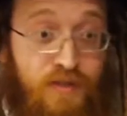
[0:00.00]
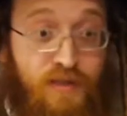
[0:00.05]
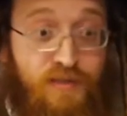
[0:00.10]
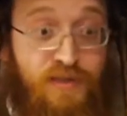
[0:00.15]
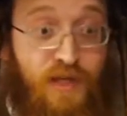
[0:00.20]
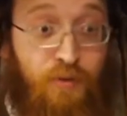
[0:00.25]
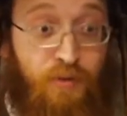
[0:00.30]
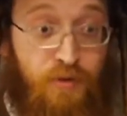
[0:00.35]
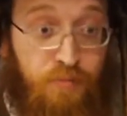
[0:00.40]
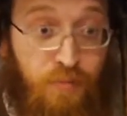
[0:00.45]
So let's
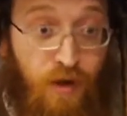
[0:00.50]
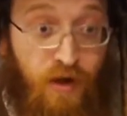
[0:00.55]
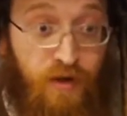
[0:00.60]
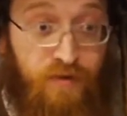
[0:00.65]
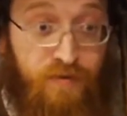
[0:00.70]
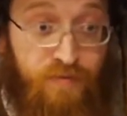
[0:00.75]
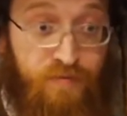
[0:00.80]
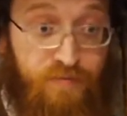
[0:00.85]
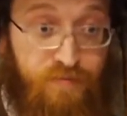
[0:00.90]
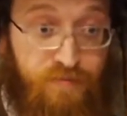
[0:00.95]
start with
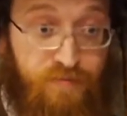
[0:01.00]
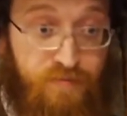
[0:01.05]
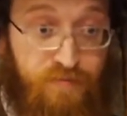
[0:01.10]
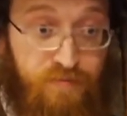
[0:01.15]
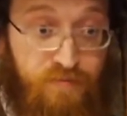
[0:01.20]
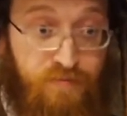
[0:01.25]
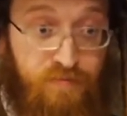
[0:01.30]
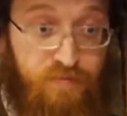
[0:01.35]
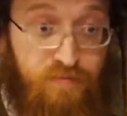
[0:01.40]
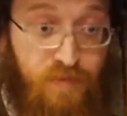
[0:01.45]
mine.
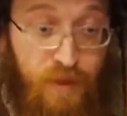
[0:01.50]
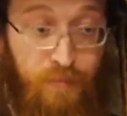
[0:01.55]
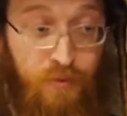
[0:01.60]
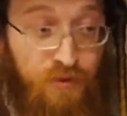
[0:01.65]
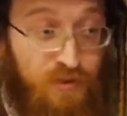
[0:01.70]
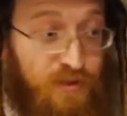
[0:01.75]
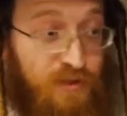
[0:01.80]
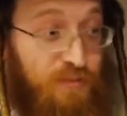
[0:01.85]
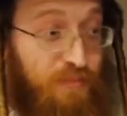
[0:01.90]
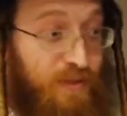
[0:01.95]
Not
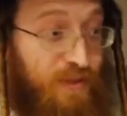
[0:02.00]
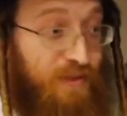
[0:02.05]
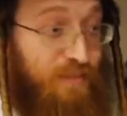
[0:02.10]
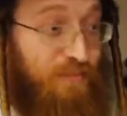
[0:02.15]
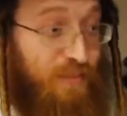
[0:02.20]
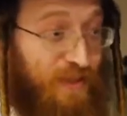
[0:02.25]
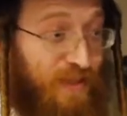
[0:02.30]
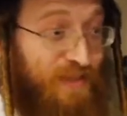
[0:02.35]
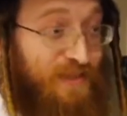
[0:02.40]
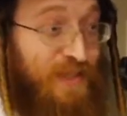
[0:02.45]
because it's me,
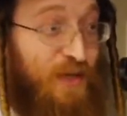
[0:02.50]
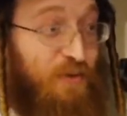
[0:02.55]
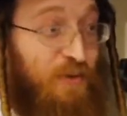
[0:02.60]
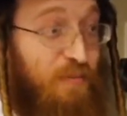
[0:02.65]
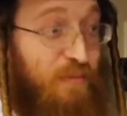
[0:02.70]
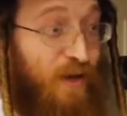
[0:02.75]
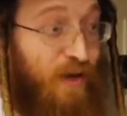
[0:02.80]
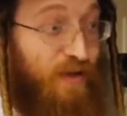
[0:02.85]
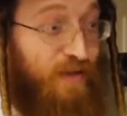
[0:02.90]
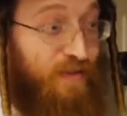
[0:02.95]
but let's start
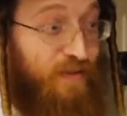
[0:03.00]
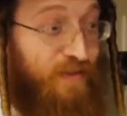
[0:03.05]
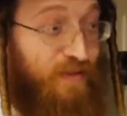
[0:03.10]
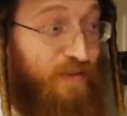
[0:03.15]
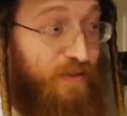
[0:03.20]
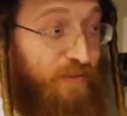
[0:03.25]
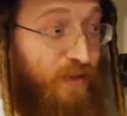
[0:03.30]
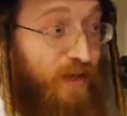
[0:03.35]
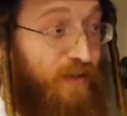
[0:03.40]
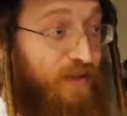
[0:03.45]
with mine.
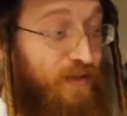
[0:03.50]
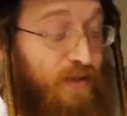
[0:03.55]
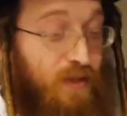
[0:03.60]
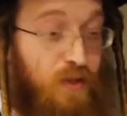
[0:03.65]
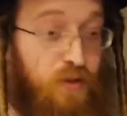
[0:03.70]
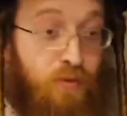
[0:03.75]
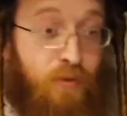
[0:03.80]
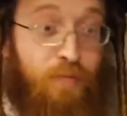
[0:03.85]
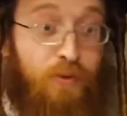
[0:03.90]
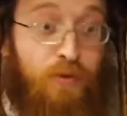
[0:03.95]
Right?
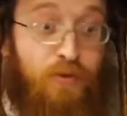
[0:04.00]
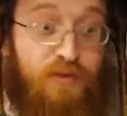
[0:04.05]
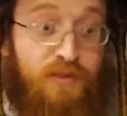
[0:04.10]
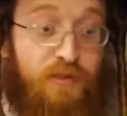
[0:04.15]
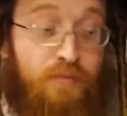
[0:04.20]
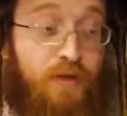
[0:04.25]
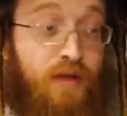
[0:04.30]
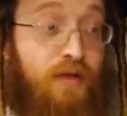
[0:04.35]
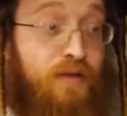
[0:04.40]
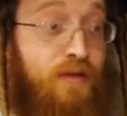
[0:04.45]
What belongs
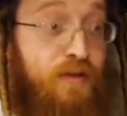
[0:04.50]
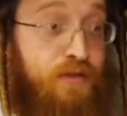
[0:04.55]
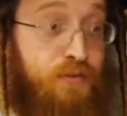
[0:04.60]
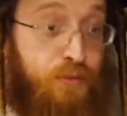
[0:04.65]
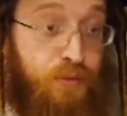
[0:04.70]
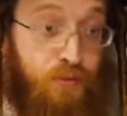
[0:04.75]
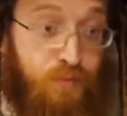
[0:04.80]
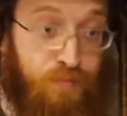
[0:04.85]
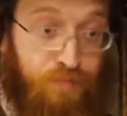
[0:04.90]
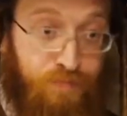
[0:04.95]
to me in this
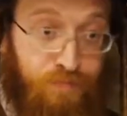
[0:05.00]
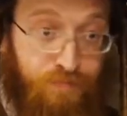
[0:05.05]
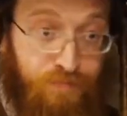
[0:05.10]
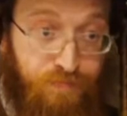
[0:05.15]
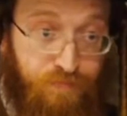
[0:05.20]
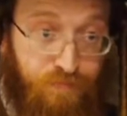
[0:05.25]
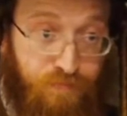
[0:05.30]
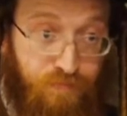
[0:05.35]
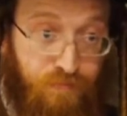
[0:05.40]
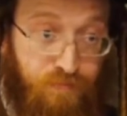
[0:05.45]
room?
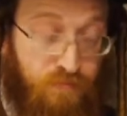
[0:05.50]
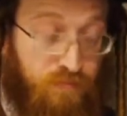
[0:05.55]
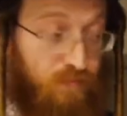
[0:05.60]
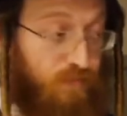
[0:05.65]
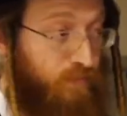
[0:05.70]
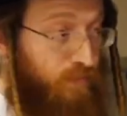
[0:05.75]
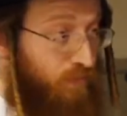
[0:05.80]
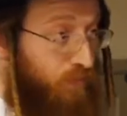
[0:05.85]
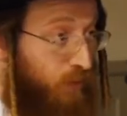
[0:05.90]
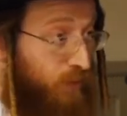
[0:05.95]

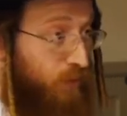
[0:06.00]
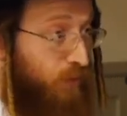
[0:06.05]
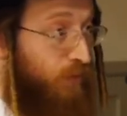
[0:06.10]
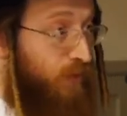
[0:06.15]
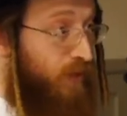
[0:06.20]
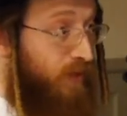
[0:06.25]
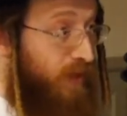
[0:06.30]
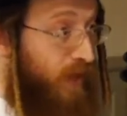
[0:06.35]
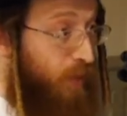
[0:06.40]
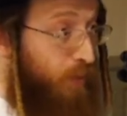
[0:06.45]
We're
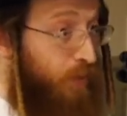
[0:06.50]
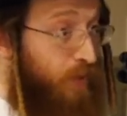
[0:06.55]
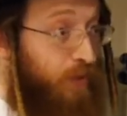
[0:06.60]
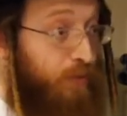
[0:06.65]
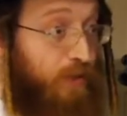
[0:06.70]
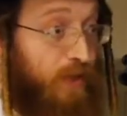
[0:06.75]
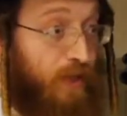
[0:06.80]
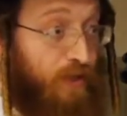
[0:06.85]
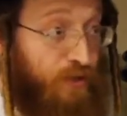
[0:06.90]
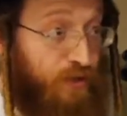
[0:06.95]
talking now. We're in a
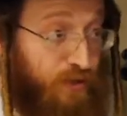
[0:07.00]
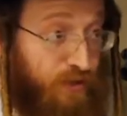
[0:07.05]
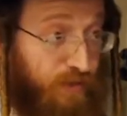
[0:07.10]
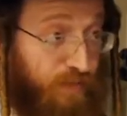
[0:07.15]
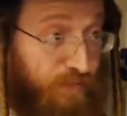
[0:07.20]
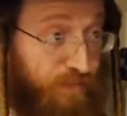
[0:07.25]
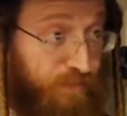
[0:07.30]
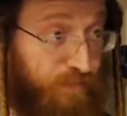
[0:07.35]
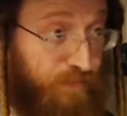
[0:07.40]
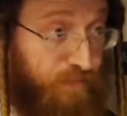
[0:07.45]

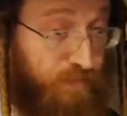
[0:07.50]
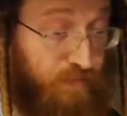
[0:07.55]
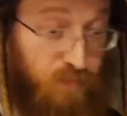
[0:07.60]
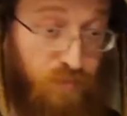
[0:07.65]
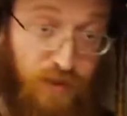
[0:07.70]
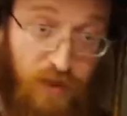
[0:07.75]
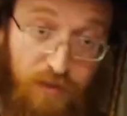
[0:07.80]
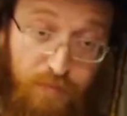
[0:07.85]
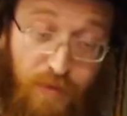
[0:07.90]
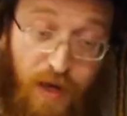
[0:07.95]
relationship.
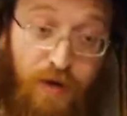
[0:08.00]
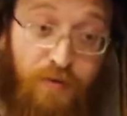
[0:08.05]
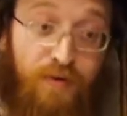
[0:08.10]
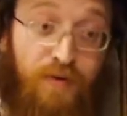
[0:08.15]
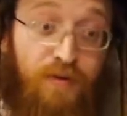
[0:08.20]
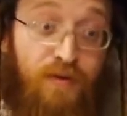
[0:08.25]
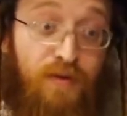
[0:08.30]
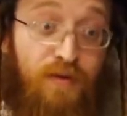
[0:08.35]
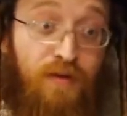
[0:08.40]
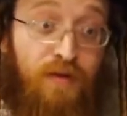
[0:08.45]
We're not
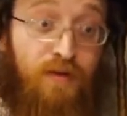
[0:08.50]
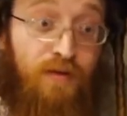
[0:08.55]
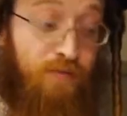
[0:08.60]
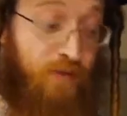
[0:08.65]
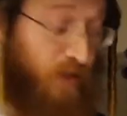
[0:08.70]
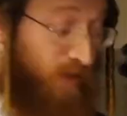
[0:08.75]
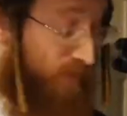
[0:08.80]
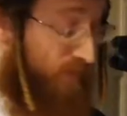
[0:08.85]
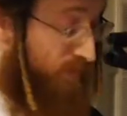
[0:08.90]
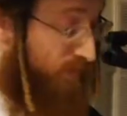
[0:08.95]
married.
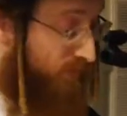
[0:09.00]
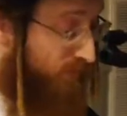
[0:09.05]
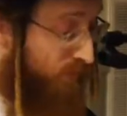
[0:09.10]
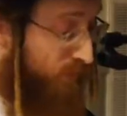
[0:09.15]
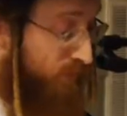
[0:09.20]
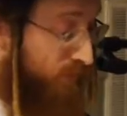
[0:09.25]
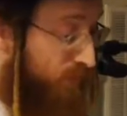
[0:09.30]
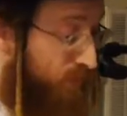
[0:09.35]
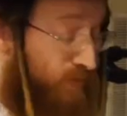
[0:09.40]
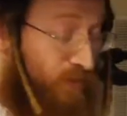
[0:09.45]
Right?
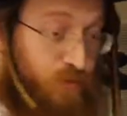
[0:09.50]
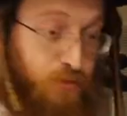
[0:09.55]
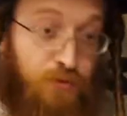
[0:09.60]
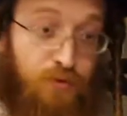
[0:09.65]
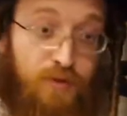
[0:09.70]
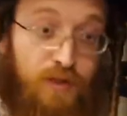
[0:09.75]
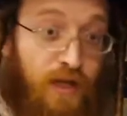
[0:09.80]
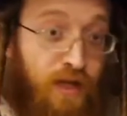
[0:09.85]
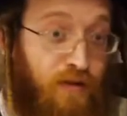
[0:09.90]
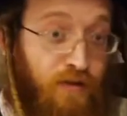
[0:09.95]
Sooner
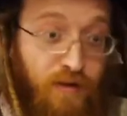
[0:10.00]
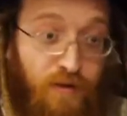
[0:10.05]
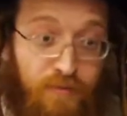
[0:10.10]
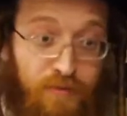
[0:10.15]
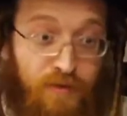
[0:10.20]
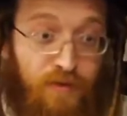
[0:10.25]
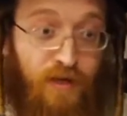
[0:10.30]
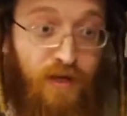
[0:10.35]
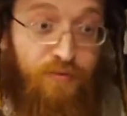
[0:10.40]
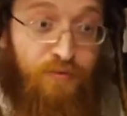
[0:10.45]
or later, I'm going
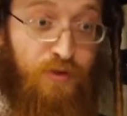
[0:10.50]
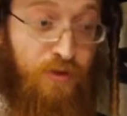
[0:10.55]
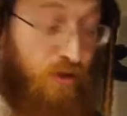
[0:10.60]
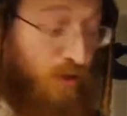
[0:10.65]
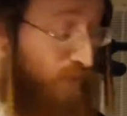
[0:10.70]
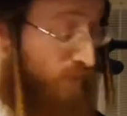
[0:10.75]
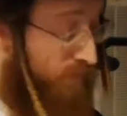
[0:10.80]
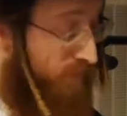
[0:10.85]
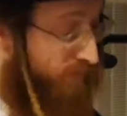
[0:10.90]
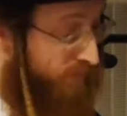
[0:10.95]
to let everyone
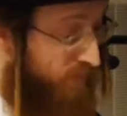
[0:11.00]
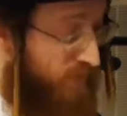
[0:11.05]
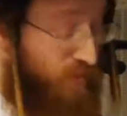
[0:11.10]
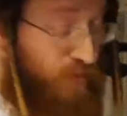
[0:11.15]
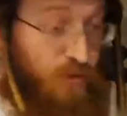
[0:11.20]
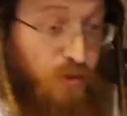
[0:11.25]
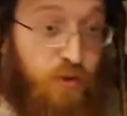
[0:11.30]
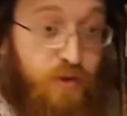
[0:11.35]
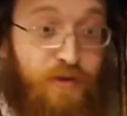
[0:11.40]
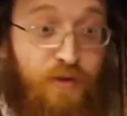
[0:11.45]
go if they
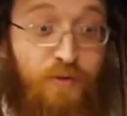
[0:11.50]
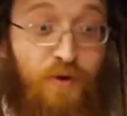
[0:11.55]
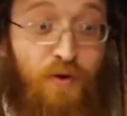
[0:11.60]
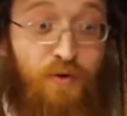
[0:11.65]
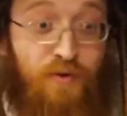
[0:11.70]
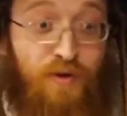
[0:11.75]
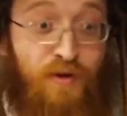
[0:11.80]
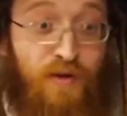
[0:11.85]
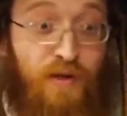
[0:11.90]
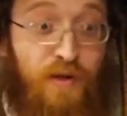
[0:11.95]
don't go on their
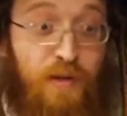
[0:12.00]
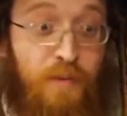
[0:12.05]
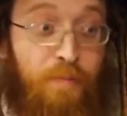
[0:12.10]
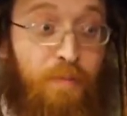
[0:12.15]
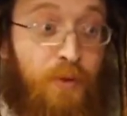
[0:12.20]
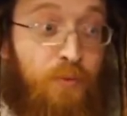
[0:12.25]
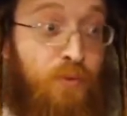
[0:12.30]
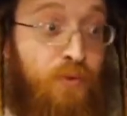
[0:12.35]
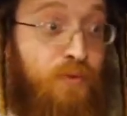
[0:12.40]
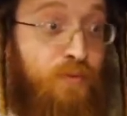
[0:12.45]
own.
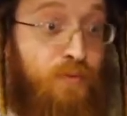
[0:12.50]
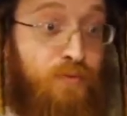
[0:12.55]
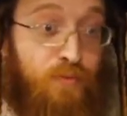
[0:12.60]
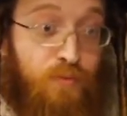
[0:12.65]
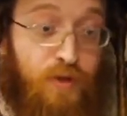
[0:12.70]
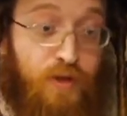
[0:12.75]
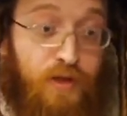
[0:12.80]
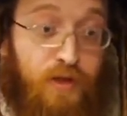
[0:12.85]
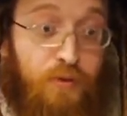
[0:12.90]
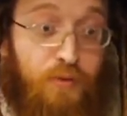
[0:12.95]
But
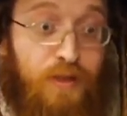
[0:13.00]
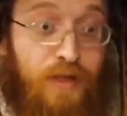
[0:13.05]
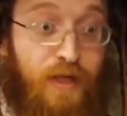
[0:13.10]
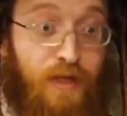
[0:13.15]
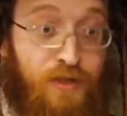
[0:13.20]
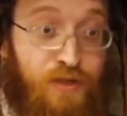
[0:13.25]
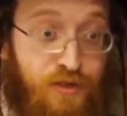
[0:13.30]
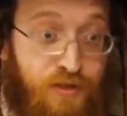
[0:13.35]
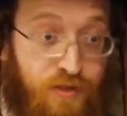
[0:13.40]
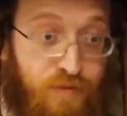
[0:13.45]
we're in a
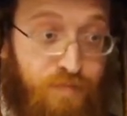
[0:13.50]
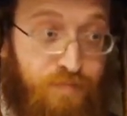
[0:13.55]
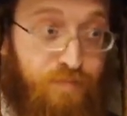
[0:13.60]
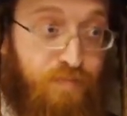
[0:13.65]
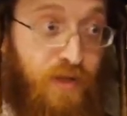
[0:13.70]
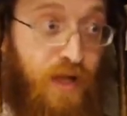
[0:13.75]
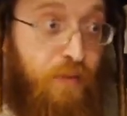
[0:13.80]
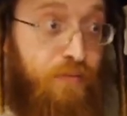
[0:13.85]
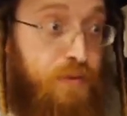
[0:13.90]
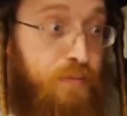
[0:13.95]

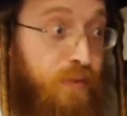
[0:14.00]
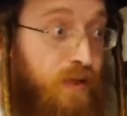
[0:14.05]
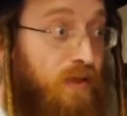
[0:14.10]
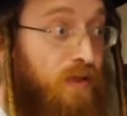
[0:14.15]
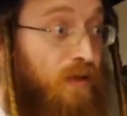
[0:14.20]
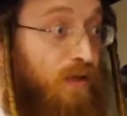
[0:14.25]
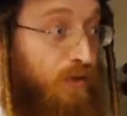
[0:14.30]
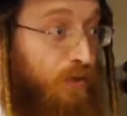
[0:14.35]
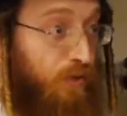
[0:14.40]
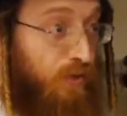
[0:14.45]
relationship. I'm
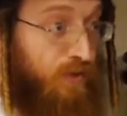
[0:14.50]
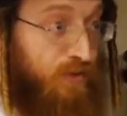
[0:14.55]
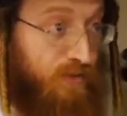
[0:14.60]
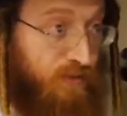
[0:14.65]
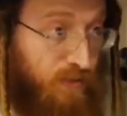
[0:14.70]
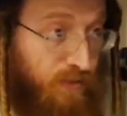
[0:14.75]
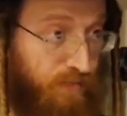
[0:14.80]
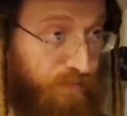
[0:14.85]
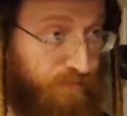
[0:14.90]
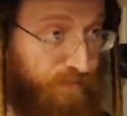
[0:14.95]
speaking and you're
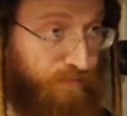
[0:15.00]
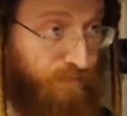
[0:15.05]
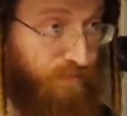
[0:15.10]
listening.